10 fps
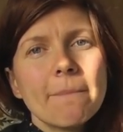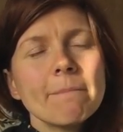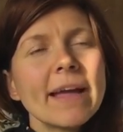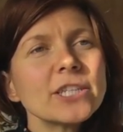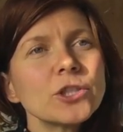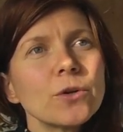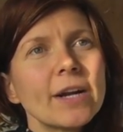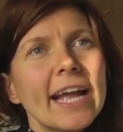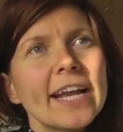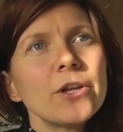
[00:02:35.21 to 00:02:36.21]
make
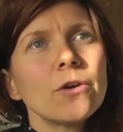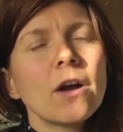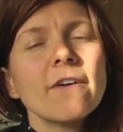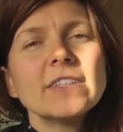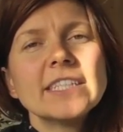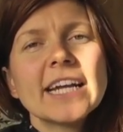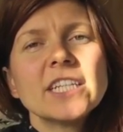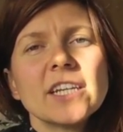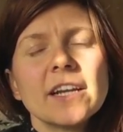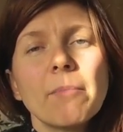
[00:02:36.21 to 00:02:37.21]
sure in your
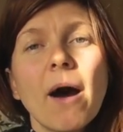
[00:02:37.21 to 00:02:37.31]
conversation a